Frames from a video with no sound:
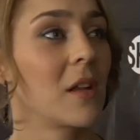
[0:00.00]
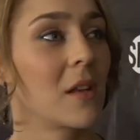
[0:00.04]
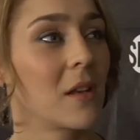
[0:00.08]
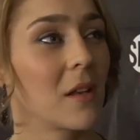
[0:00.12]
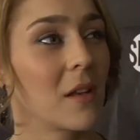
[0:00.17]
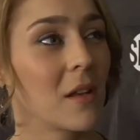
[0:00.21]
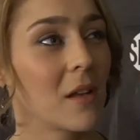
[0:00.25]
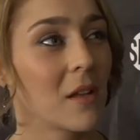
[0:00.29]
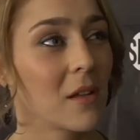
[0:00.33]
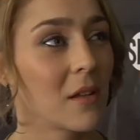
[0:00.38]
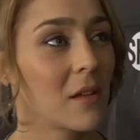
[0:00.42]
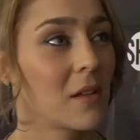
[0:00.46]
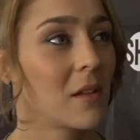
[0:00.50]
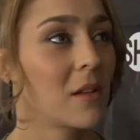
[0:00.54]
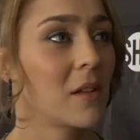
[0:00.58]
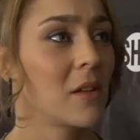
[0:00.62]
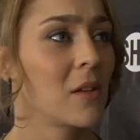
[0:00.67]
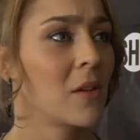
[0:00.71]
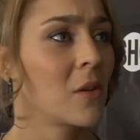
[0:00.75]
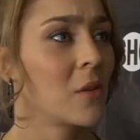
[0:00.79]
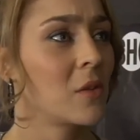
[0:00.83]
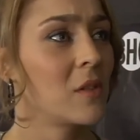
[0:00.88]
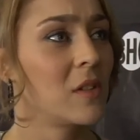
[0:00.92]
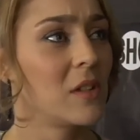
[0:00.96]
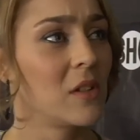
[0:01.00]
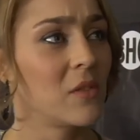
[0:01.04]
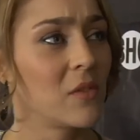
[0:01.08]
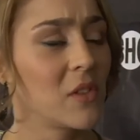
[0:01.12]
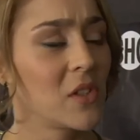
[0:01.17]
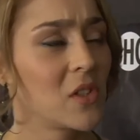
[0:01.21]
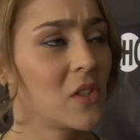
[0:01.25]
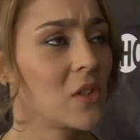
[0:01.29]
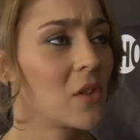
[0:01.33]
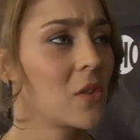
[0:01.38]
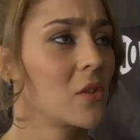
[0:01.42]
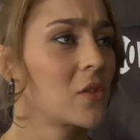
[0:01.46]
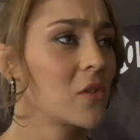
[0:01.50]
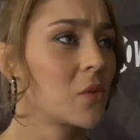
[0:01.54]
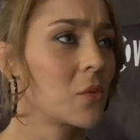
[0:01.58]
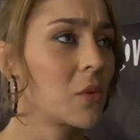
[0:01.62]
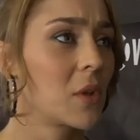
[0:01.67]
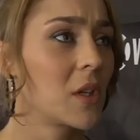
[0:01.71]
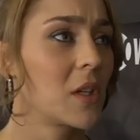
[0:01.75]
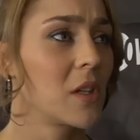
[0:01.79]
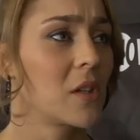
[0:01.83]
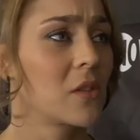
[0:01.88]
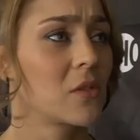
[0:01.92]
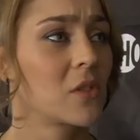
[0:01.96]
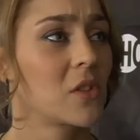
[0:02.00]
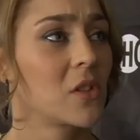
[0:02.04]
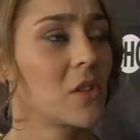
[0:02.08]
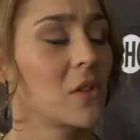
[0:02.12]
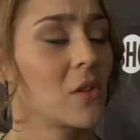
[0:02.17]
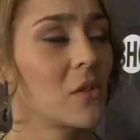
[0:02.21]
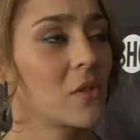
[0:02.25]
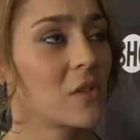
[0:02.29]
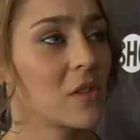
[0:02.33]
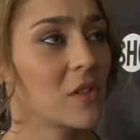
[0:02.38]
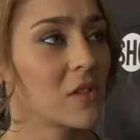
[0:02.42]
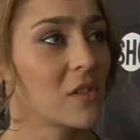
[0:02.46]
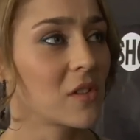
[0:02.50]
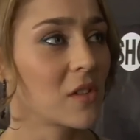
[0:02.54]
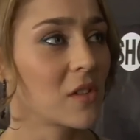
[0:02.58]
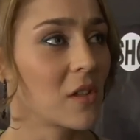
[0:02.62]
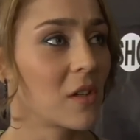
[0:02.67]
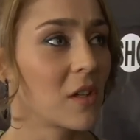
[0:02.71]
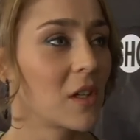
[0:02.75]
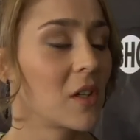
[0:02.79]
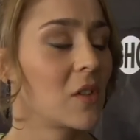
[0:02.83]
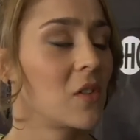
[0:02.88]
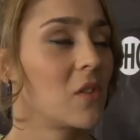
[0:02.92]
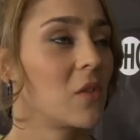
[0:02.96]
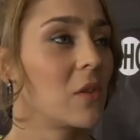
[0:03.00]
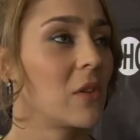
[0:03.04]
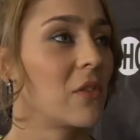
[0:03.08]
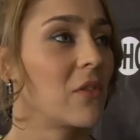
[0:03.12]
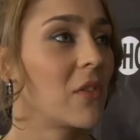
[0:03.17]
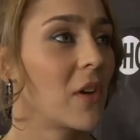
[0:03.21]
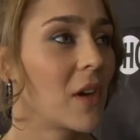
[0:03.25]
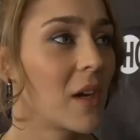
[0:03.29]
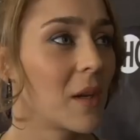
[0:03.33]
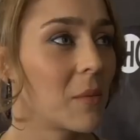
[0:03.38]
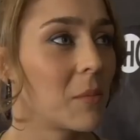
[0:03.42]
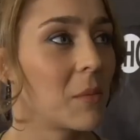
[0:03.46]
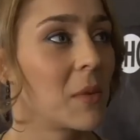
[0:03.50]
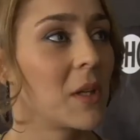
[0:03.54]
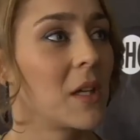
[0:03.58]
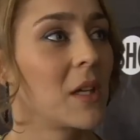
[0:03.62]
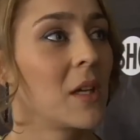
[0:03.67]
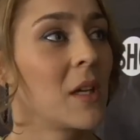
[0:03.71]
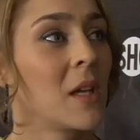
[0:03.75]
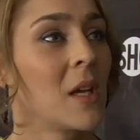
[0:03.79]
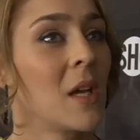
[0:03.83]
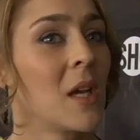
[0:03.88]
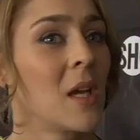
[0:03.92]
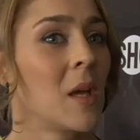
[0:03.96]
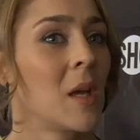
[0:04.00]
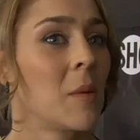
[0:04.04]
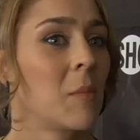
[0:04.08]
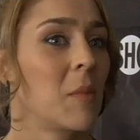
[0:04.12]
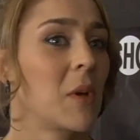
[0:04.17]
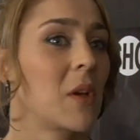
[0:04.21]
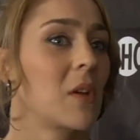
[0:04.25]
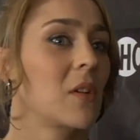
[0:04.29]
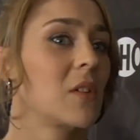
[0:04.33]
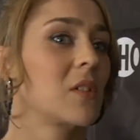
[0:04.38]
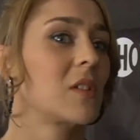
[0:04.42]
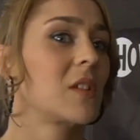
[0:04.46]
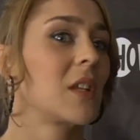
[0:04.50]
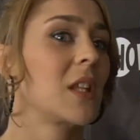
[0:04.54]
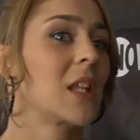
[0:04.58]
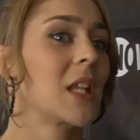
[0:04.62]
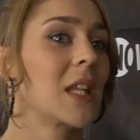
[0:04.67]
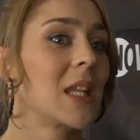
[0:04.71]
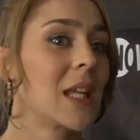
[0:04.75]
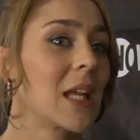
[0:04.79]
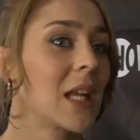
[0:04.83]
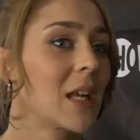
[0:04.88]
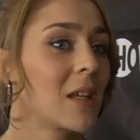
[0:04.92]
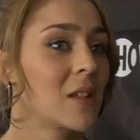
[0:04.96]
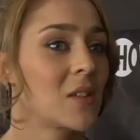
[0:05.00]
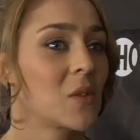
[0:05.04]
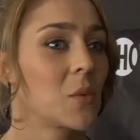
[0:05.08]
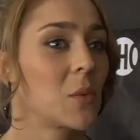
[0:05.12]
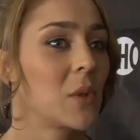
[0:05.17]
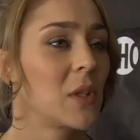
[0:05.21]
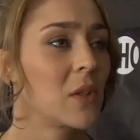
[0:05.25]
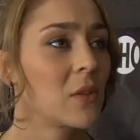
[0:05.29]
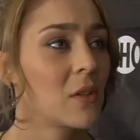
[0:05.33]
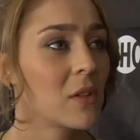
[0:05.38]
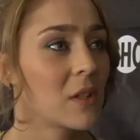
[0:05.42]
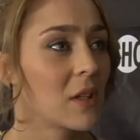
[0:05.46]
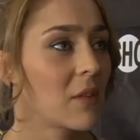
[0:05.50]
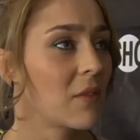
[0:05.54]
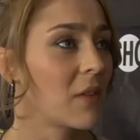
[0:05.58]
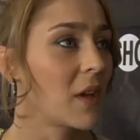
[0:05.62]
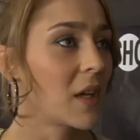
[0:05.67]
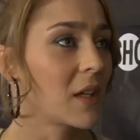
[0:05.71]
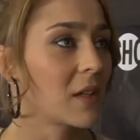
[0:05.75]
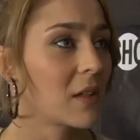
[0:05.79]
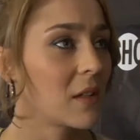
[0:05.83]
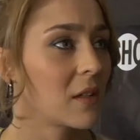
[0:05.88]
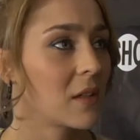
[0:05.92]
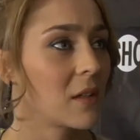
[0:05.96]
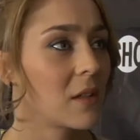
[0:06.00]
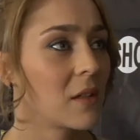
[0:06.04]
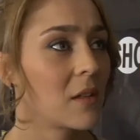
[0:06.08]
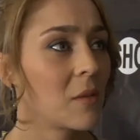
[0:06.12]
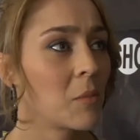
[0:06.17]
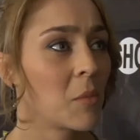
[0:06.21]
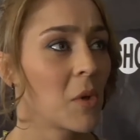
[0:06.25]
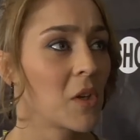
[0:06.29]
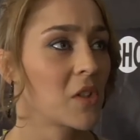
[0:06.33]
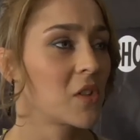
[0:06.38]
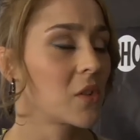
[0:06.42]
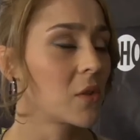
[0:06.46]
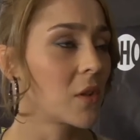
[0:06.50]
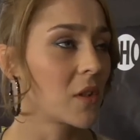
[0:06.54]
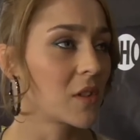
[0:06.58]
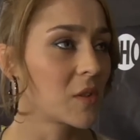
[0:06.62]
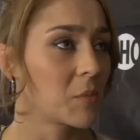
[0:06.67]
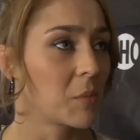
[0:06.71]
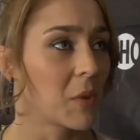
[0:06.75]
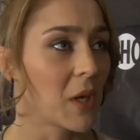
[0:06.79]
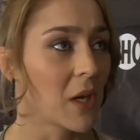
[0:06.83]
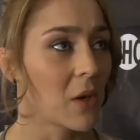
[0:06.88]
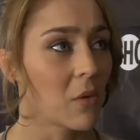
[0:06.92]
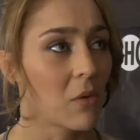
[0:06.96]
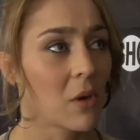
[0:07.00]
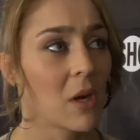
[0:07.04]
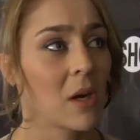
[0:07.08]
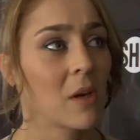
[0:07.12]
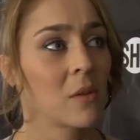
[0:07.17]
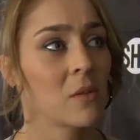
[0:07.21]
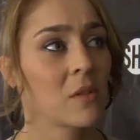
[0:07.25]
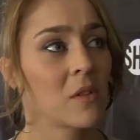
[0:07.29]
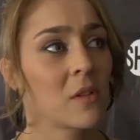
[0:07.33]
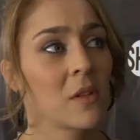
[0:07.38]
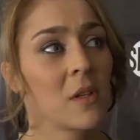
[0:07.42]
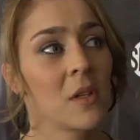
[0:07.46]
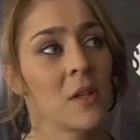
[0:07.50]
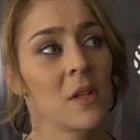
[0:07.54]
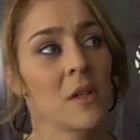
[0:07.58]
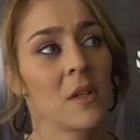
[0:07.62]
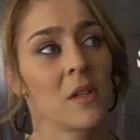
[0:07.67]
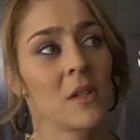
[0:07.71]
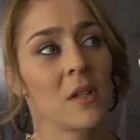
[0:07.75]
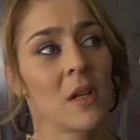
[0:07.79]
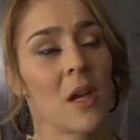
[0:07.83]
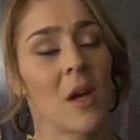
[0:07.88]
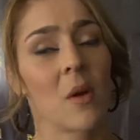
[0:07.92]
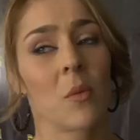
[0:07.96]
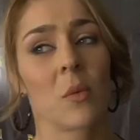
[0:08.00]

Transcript: And uh, you know, TV shows and radio shows are starting to invite me, because in the Netherlands we do not have like the, the martial arts background. Mm -hmm.